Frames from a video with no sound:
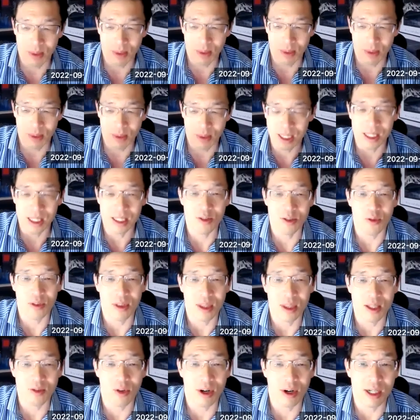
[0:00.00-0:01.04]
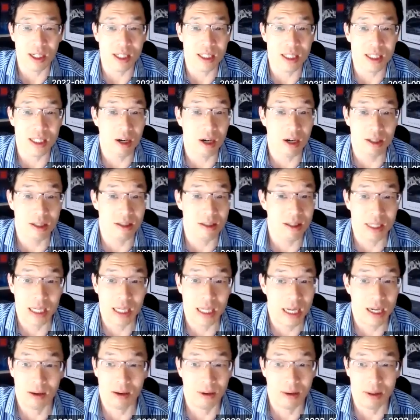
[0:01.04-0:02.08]
these various narratives and
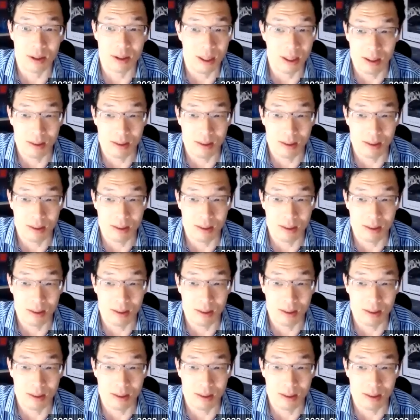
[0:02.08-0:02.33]
how,